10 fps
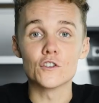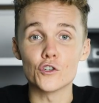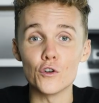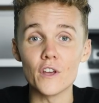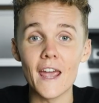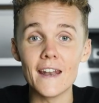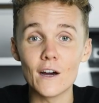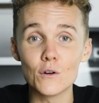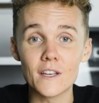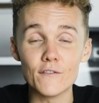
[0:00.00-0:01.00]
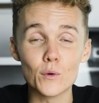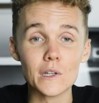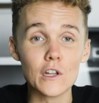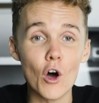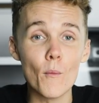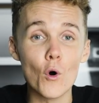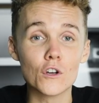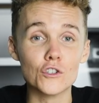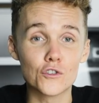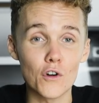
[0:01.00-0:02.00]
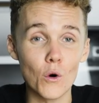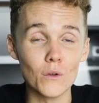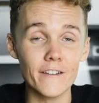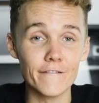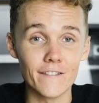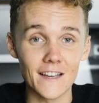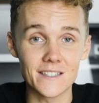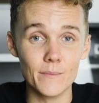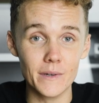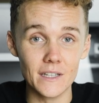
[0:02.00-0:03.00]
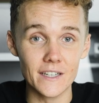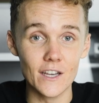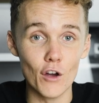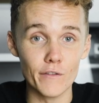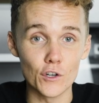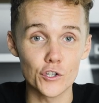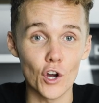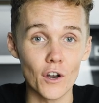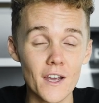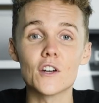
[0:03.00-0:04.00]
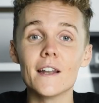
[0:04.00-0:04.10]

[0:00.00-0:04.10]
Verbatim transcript: So shooting handheld gives you a lot more control and flexibility over your shot.